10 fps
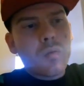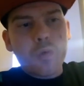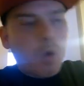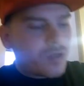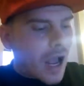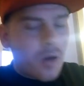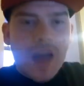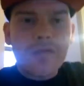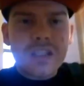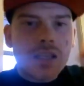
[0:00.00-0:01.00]
wrote down
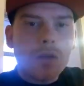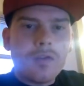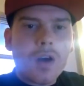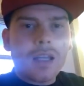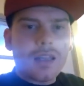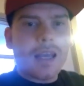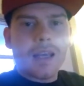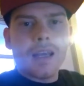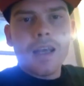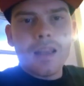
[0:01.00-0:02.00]
every single fucking
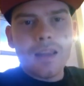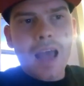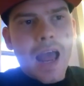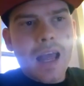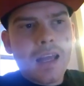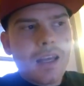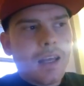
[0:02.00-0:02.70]
thing that